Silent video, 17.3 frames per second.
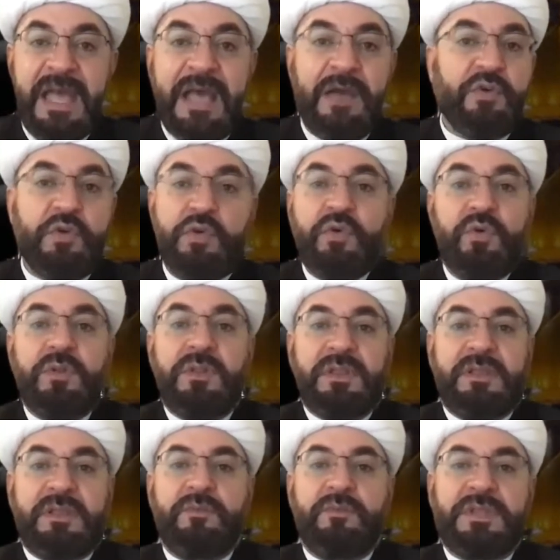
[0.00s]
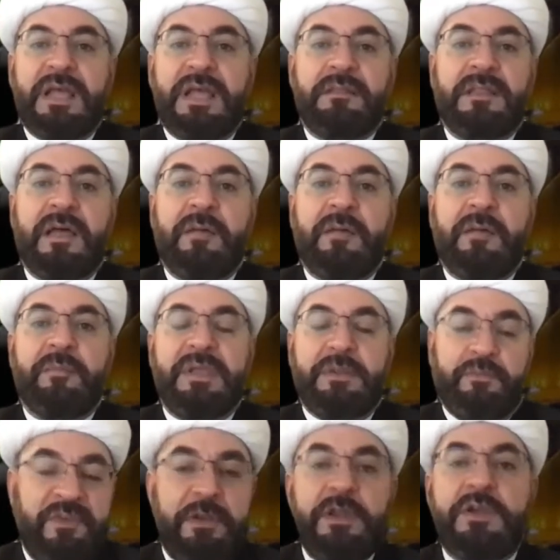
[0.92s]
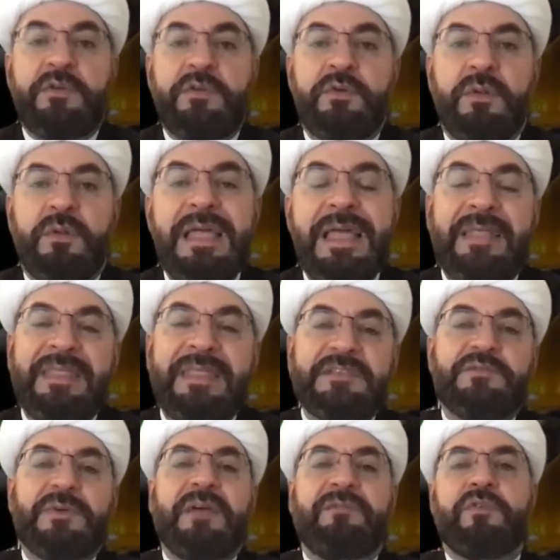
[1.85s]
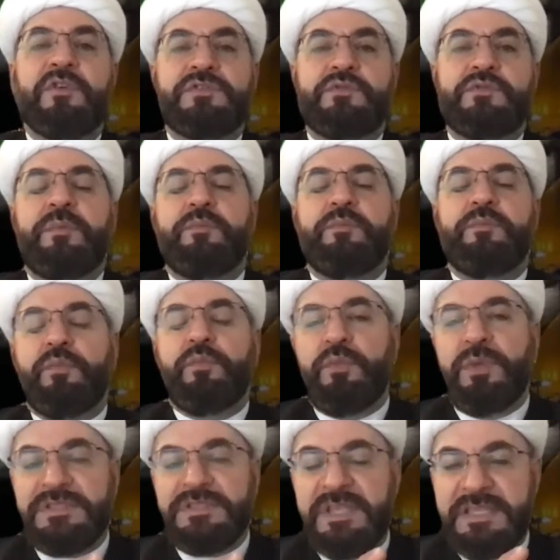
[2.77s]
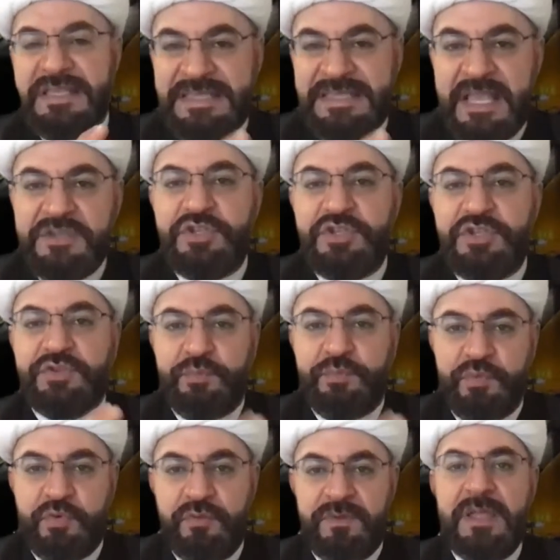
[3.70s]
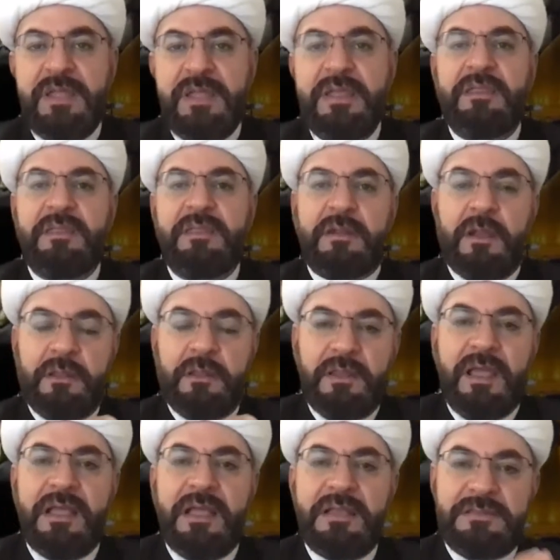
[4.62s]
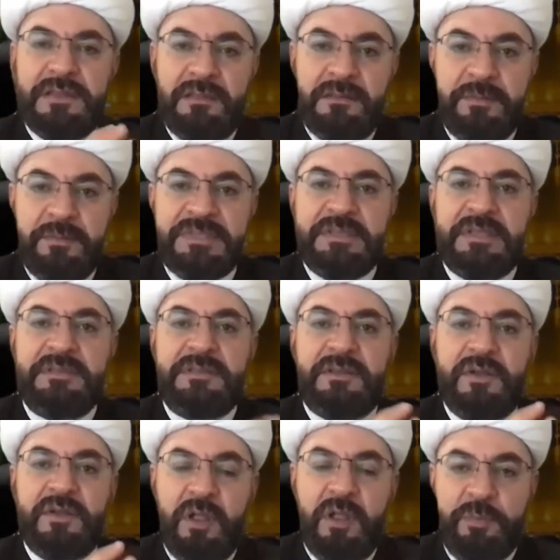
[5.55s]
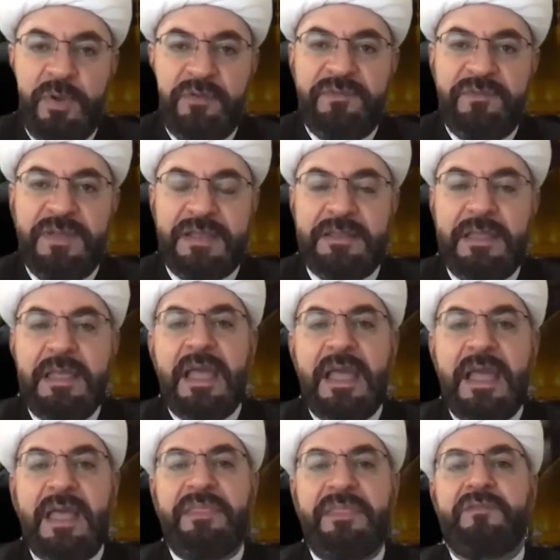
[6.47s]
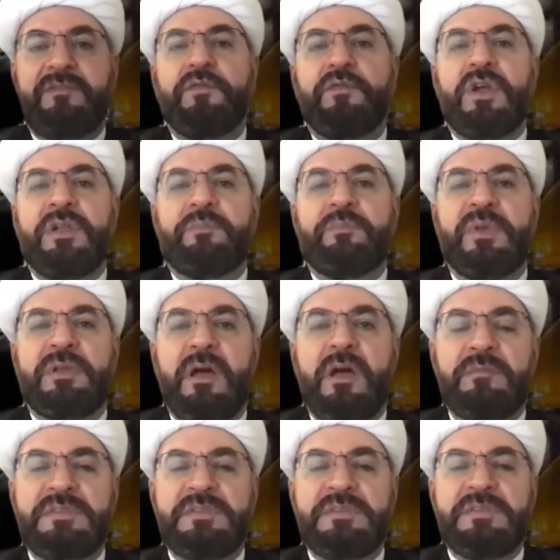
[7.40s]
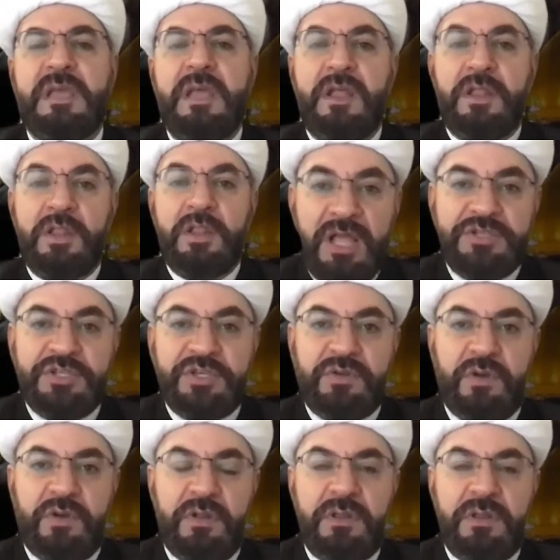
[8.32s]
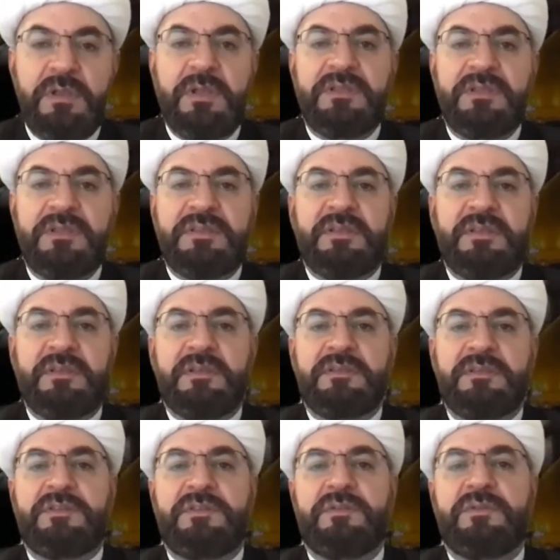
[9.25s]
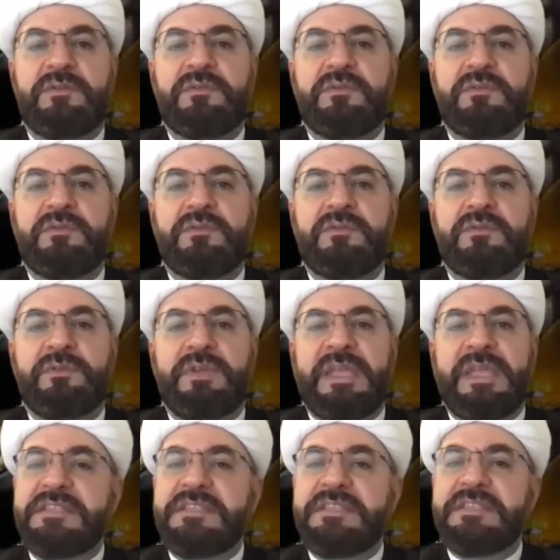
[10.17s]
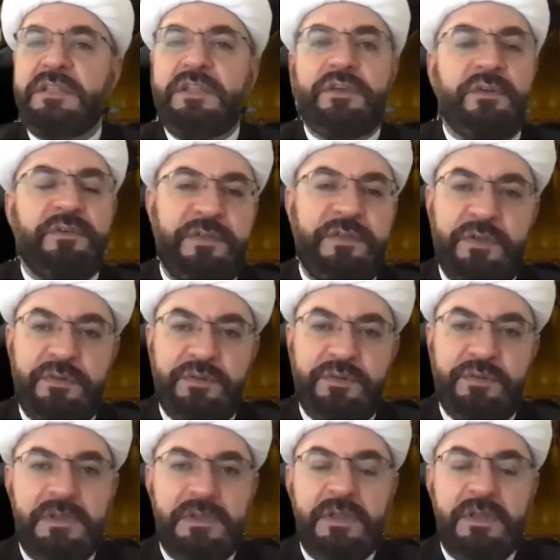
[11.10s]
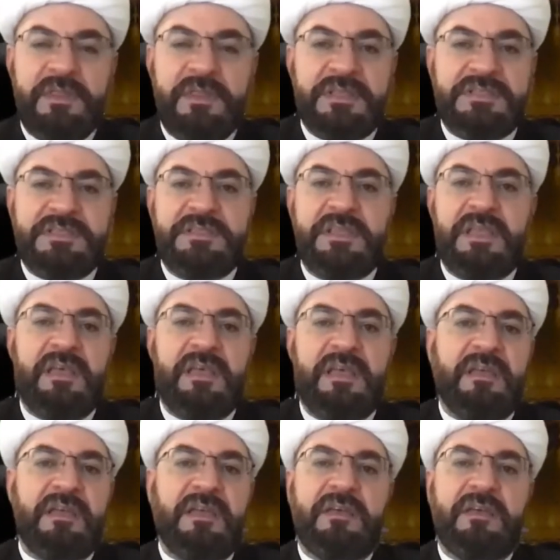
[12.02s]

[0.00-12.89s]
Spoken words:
How cruel would Allah be? Very cruel. And that's why, of course, it's essential to prove that Allah is unlimited and all perfect, and therefore it becomes logical to easily refuse this